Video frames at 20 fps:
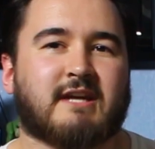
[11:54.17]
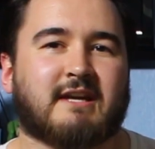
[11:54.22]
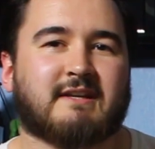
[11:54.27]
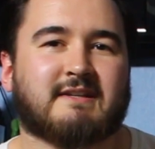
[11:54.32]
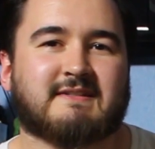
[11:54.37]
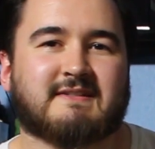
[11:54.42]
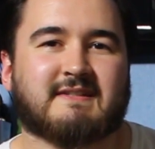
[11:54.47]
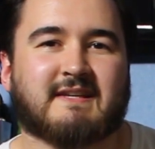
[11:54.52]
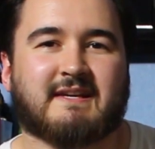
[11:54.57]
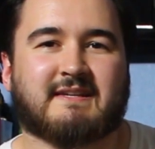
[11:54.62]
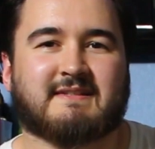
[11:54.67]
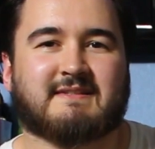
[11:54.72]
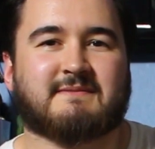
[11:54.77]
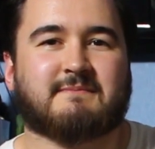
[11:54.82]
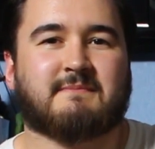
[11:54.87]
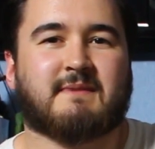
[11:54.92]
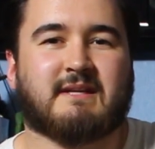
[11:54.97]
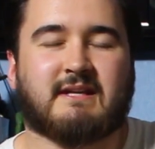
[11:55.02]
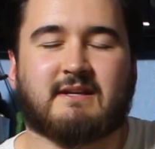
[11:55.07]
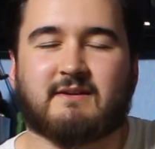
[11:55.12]
Genesis
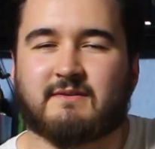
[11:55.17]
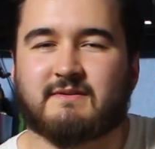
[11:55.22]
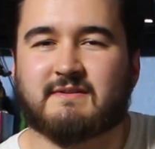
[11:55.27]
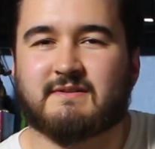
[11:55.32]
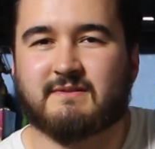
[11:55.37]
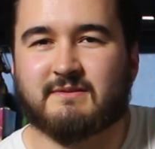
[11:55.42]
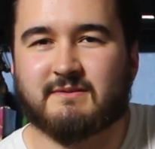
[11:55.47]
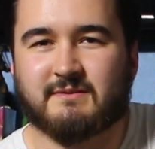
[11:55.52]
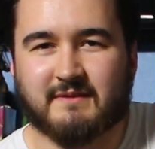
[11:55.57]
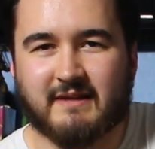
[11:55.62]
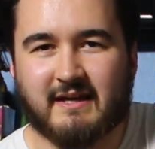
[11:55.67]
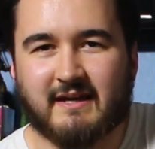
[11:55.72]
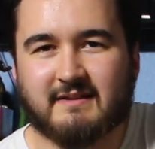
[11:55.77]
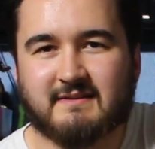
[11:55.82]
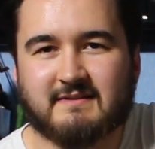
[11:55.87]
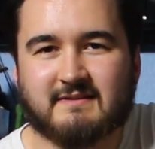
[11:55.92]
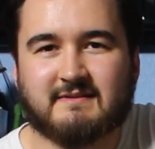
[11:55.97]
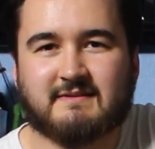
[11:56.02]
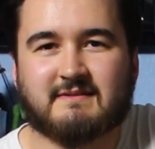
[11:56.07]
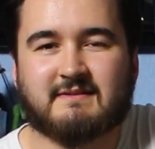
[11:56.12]
mini console that
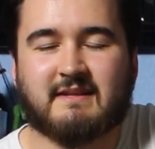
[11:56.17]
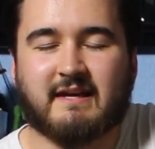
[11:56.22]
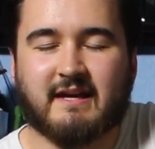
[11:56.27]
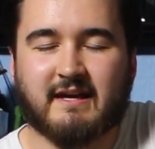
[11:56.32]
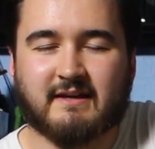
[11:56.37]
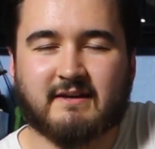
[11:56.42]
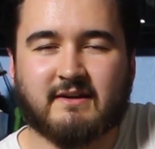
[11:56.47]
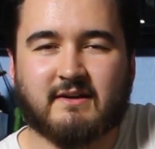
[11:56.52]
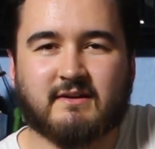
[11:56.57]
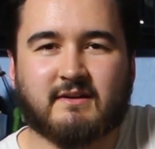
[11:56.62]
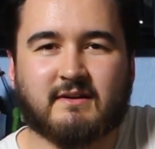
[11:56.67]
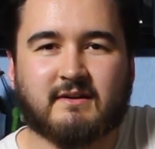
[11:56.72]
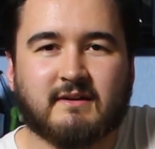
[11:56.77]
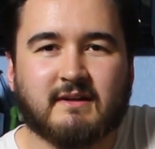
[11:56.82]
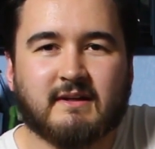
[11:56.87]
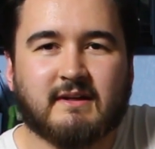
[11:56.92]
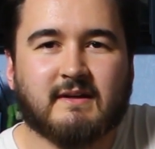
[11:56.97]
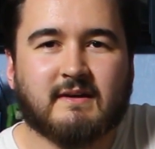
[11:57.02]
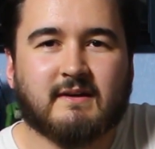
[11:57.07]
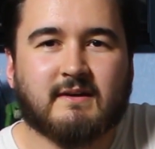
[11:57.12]
they're gonna
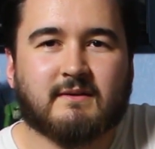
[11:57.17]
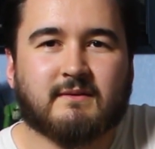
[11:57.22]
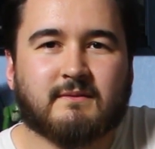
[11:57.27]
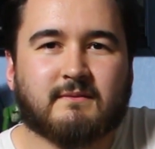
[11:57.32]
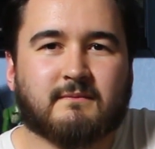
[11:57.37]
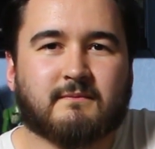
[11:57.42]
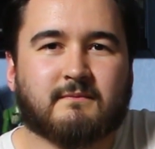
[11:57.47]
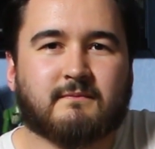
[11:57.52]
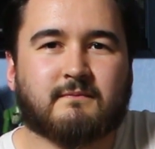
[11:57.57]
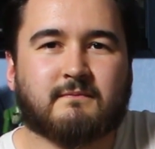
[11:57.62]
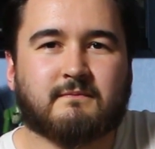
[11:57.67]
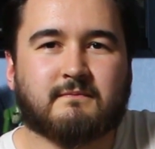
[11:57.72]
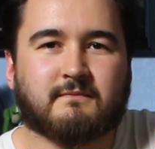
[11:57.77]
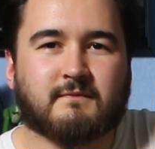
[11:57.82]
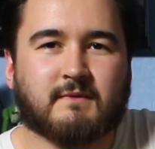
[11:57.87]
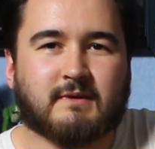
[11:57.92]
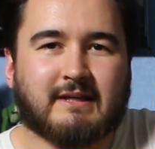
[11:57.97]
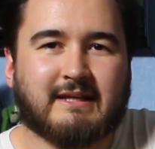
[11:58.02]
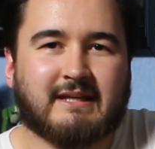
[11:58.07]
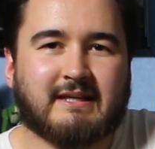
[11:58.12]

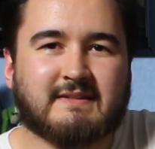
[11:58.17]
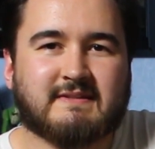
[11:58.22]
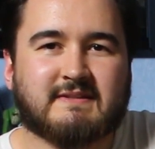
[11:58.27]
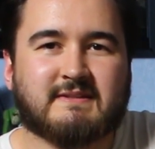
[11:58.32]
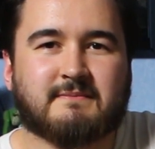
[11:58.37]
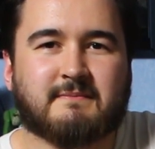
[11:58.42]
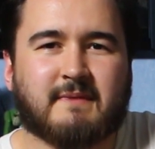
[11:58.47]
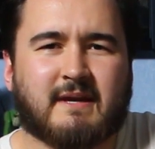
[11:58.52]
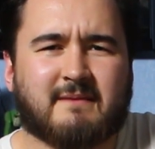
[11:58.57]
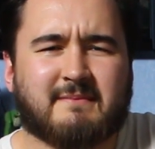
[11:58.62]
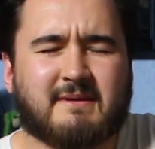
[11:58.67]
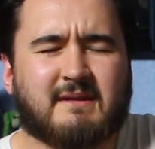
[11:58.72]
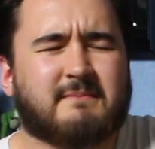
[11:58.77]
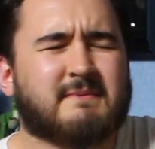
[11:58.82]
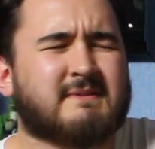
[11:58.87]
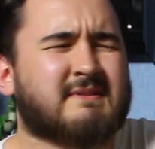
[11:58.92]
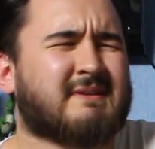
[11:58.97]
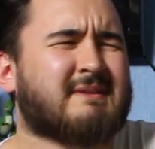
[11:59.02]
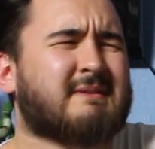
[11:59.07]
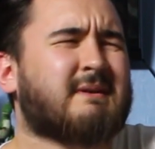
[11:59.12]
release, maybe.
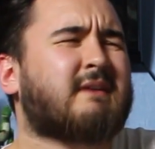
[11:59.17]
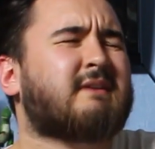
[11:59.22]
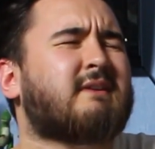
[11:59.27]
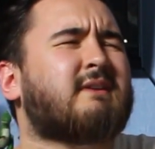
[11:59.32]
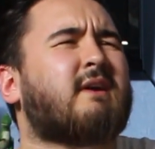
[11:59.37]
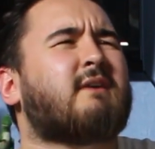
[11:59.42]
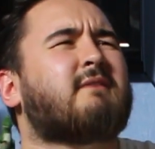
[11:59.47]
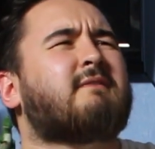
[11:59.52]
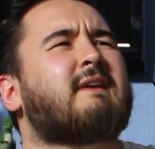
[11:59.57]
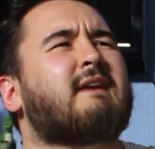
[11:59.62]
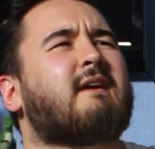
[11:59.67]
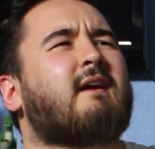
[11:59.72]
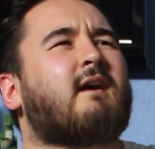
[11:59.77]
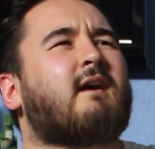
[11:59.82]
I don't know if they